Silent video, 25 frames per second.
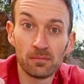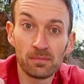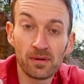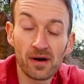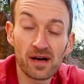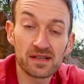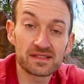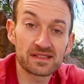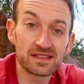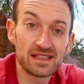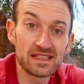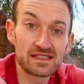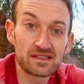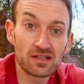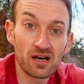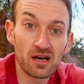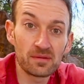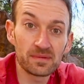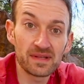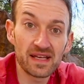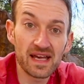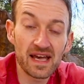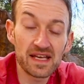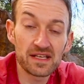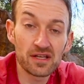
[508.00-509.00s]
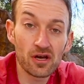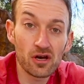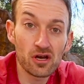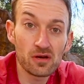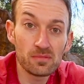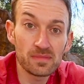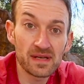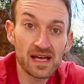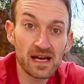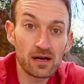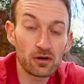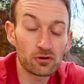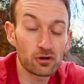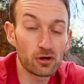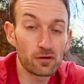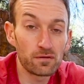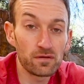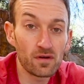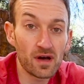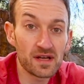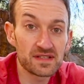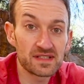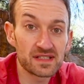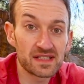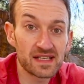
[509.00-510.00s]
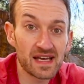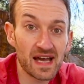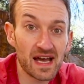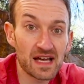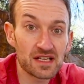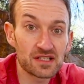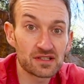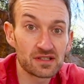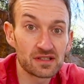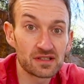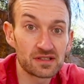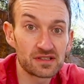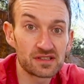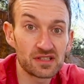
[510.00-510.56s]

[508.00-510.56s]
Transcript: But it's time to head home now. I've got a flight to catch.